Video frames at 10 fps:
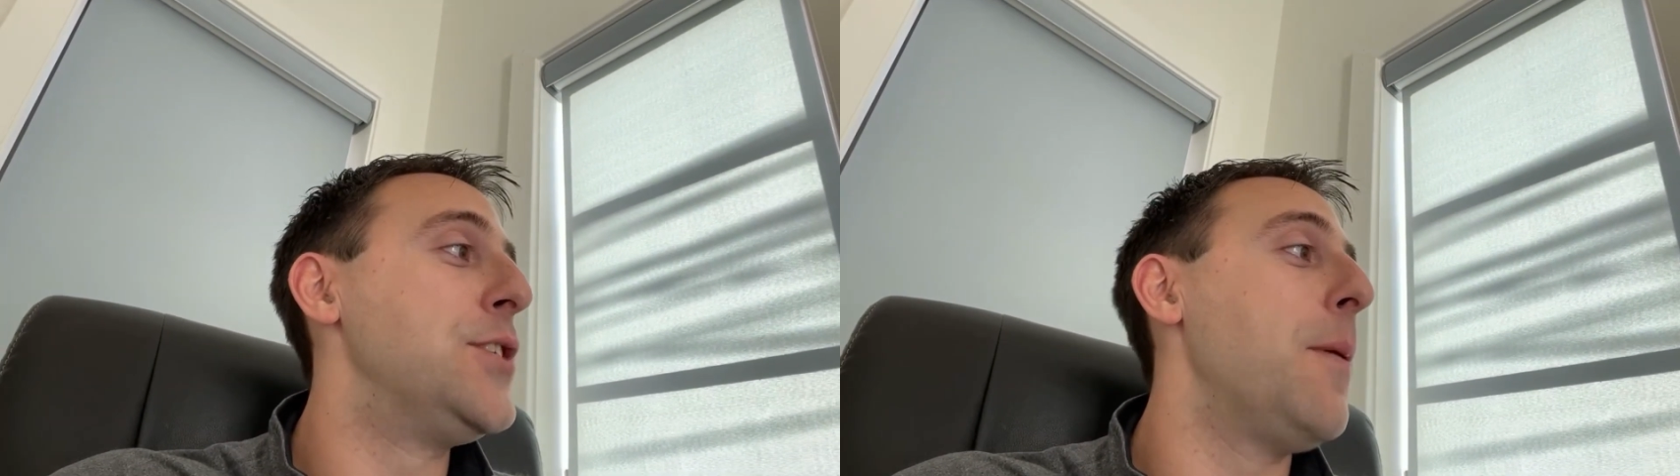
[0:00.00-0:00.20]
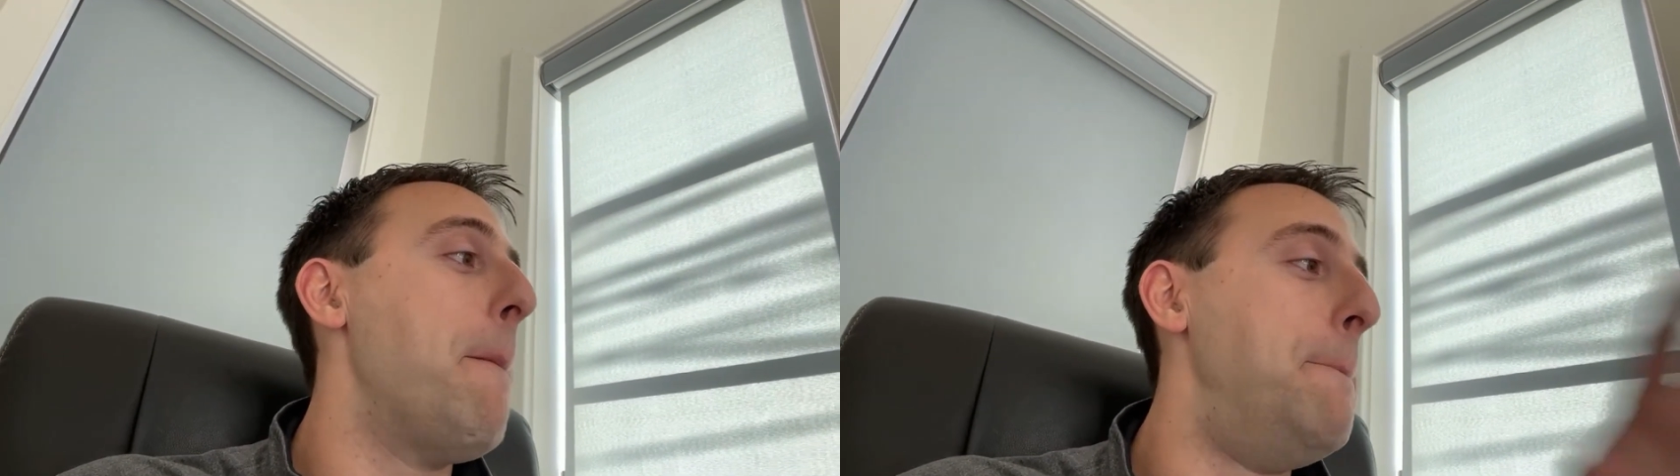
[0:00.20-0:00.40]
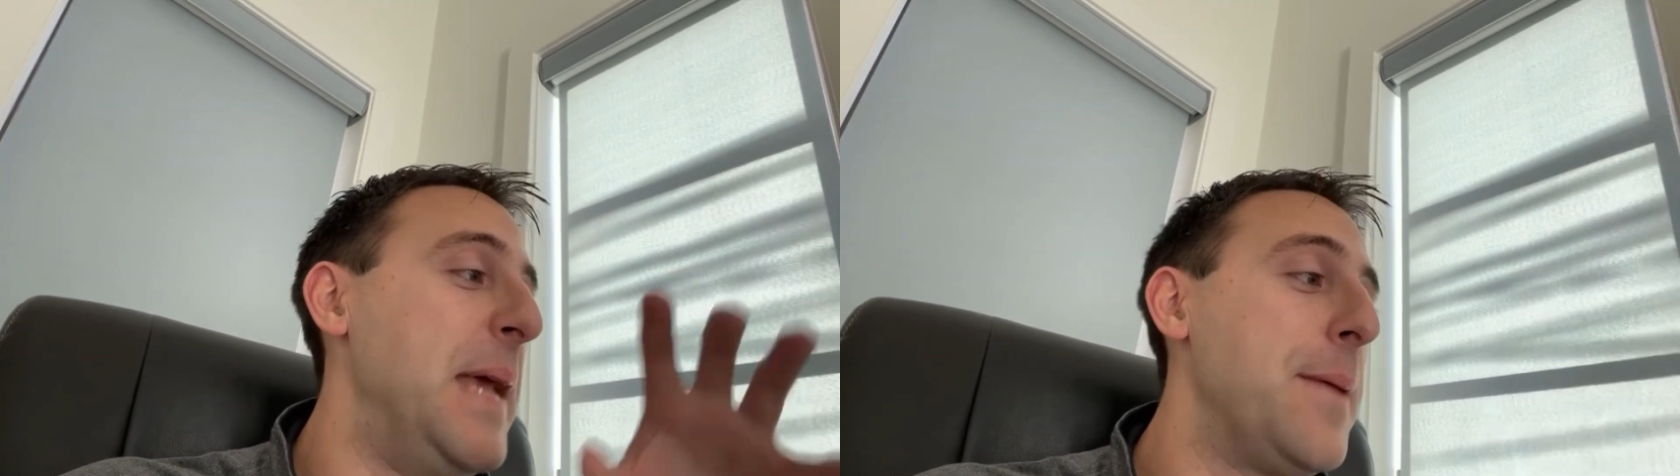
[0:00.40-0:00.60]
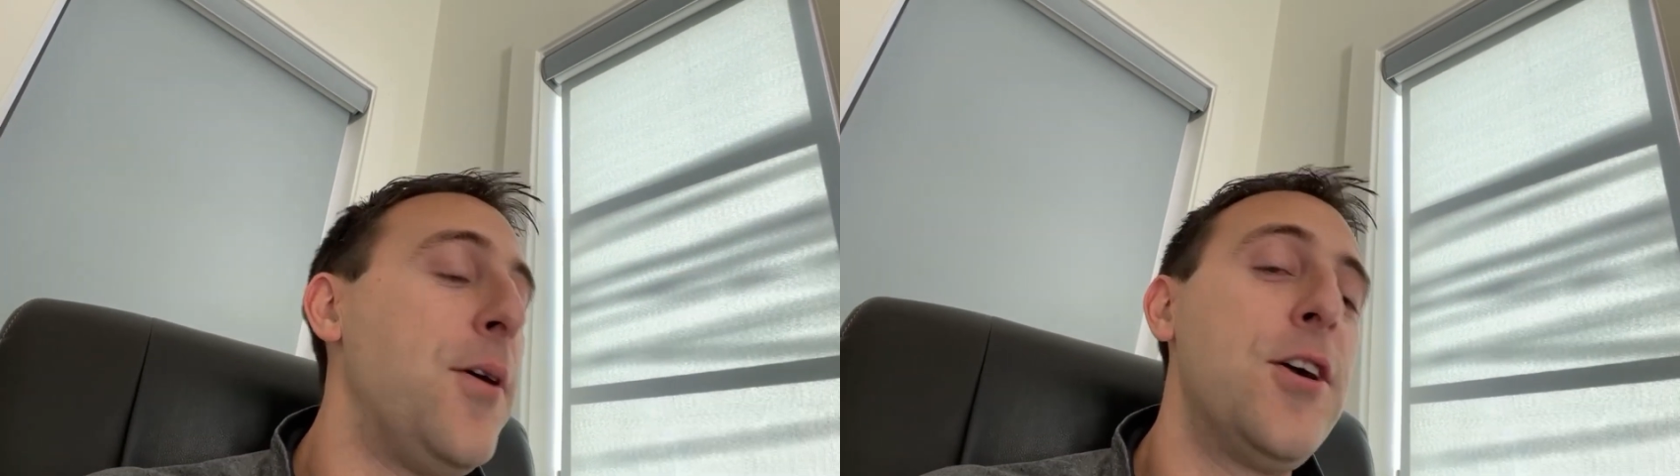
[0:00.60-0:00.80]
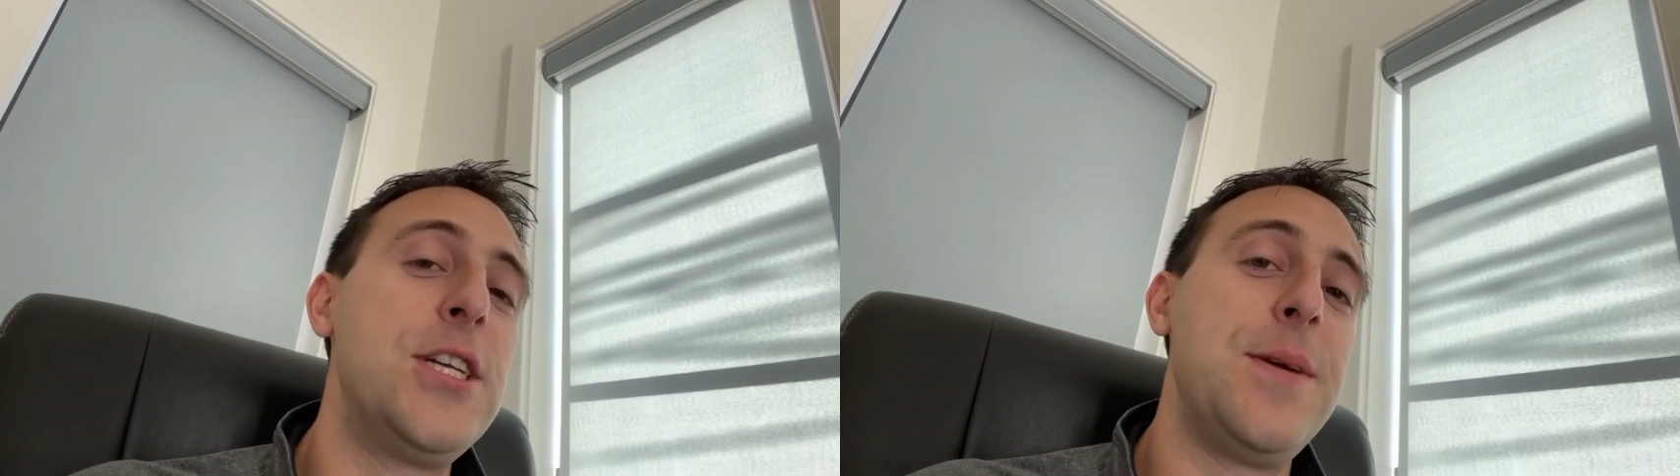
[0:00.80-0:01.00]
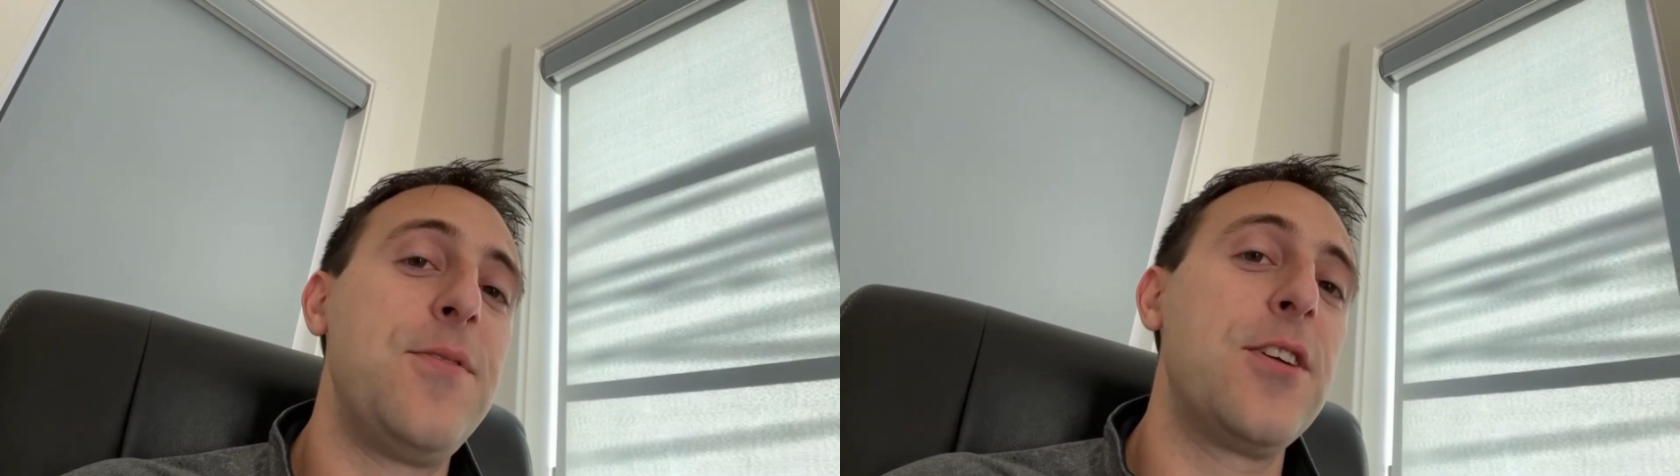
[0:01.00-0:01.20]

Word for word: So a big partnership for The